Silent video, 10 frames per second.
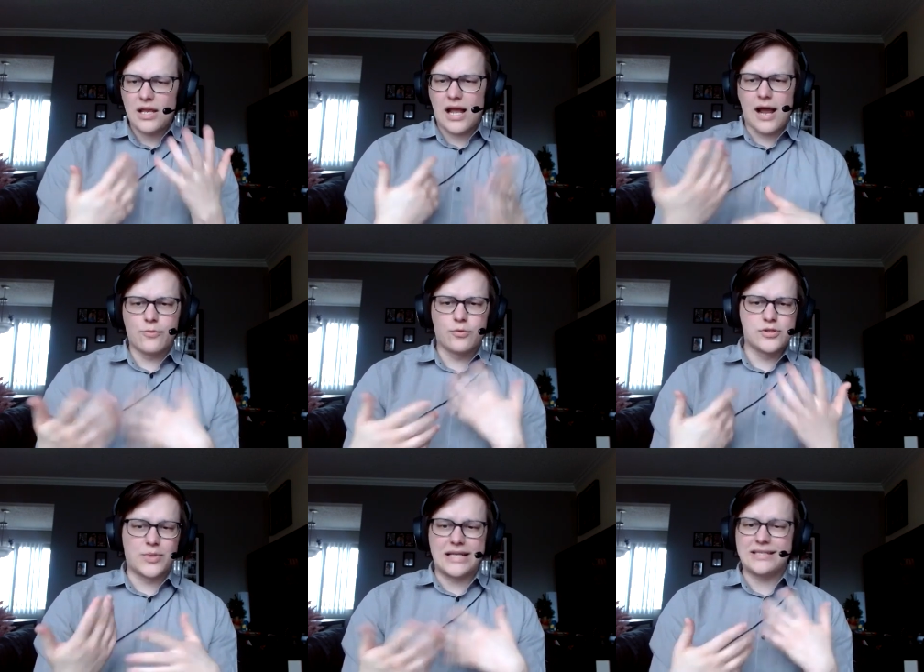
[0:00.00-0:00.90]
I
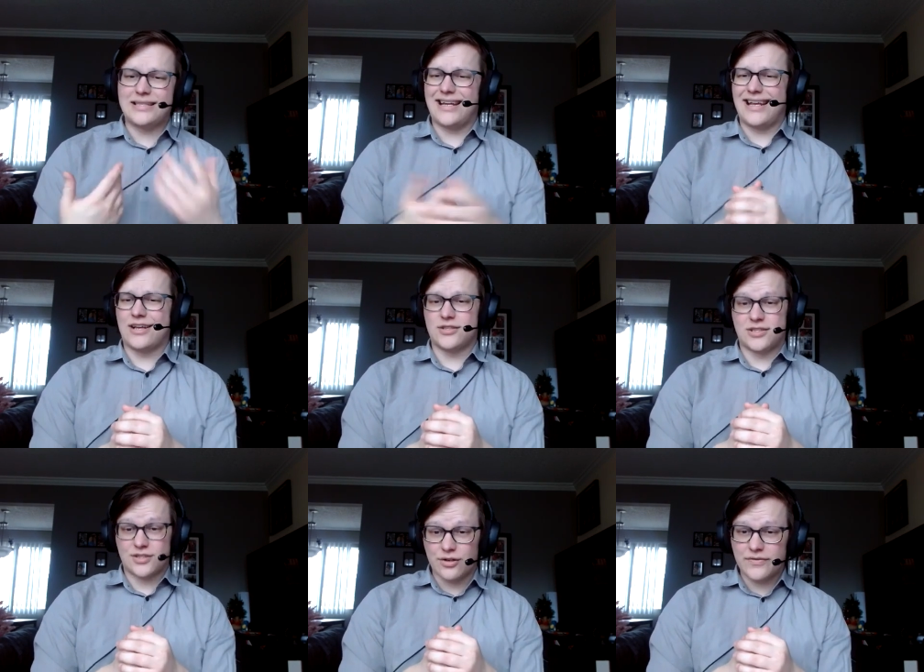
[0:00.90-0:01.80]
was raised in a
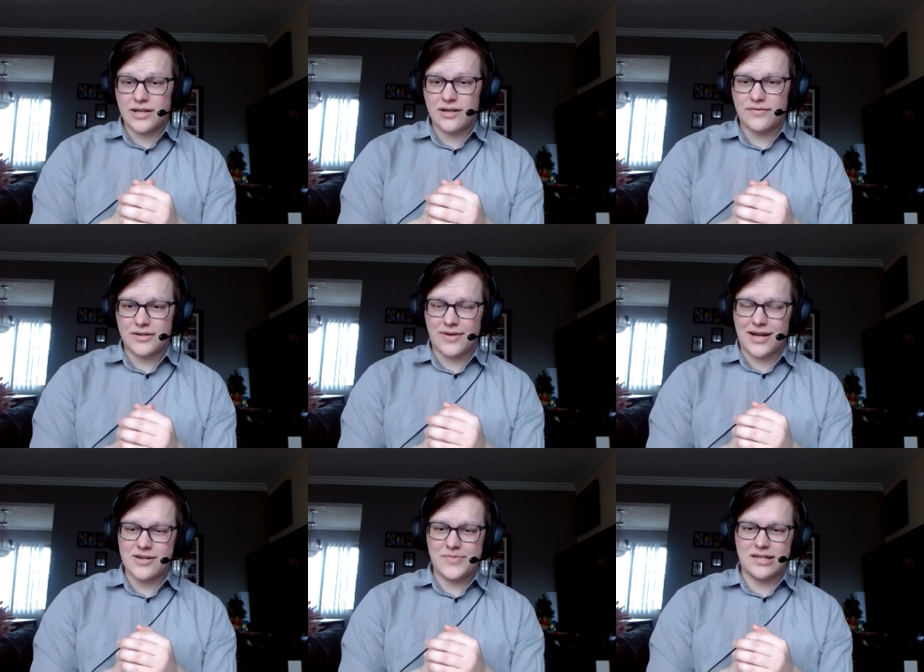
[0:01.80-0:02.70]
conservative
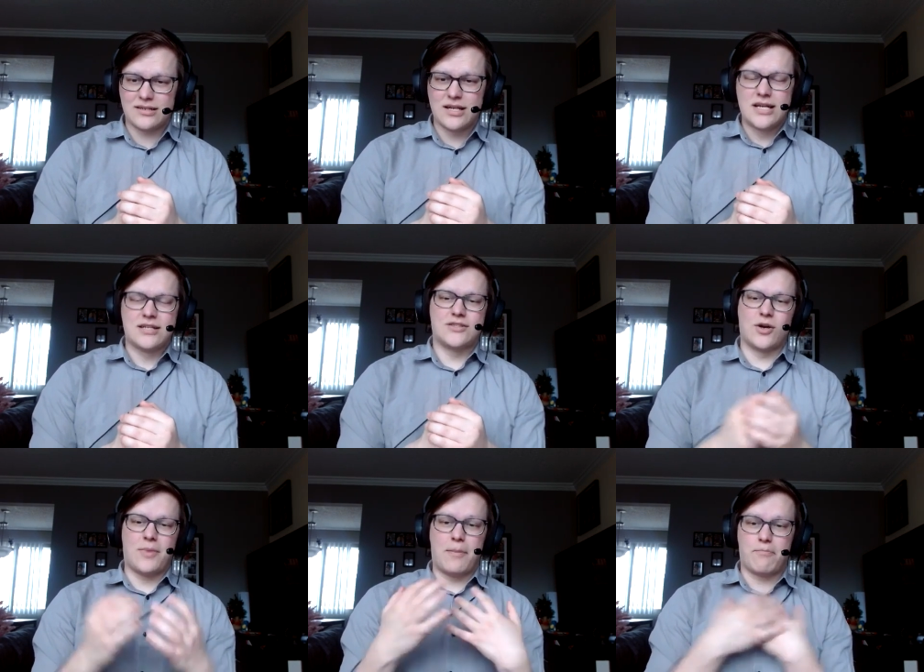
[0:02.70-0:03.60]
environment, so
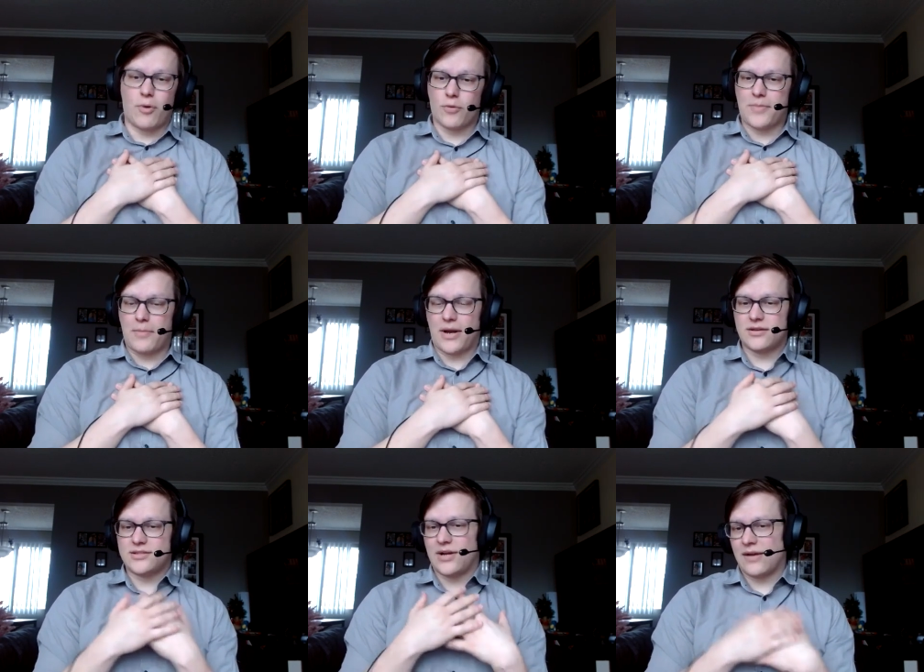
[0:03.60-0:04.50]
both my
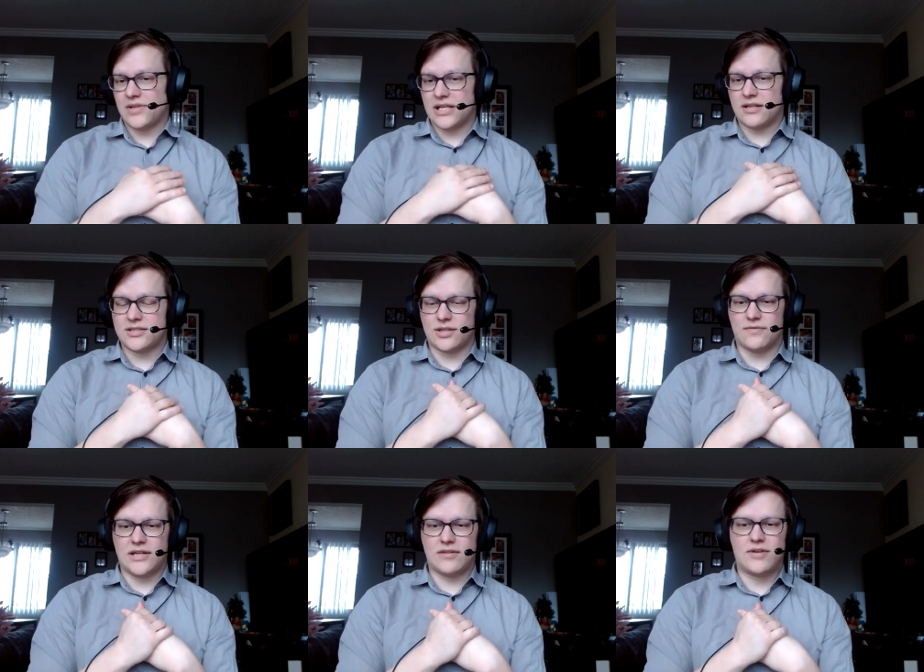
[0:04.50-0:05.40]
parents are heavily
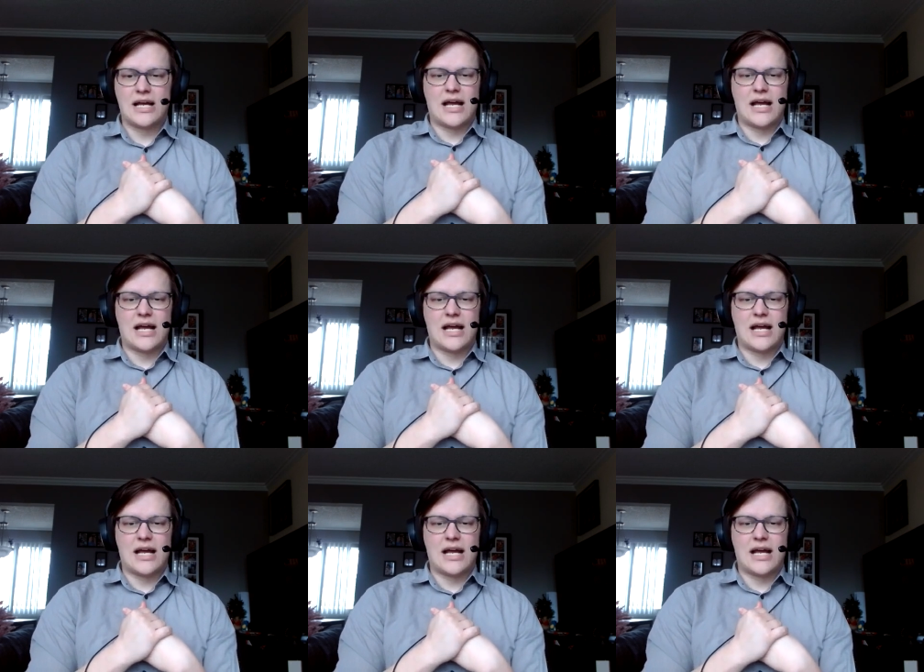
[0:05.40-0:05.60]
conservative,